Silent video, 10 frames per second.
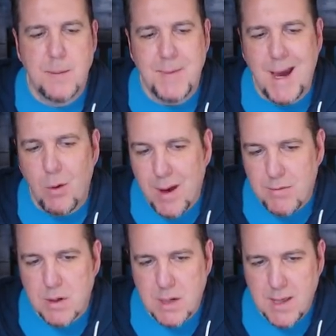
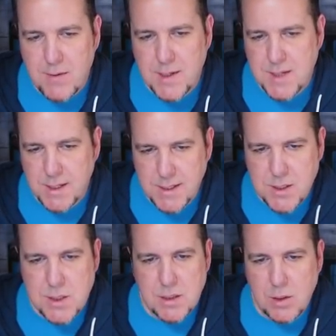However, given its
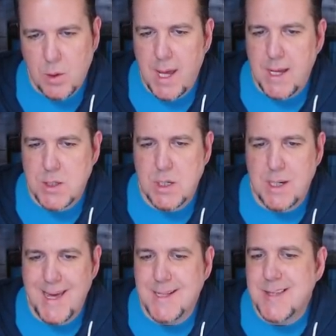condition,
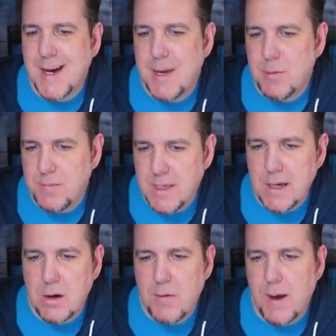location, and time of
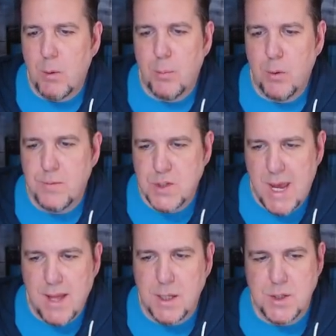year, that will prove
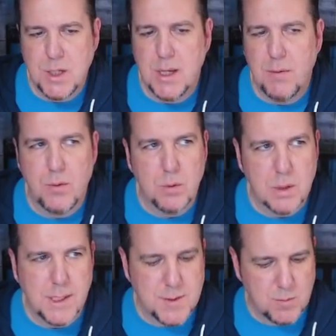challenging, the
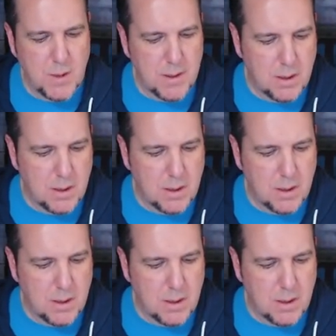release went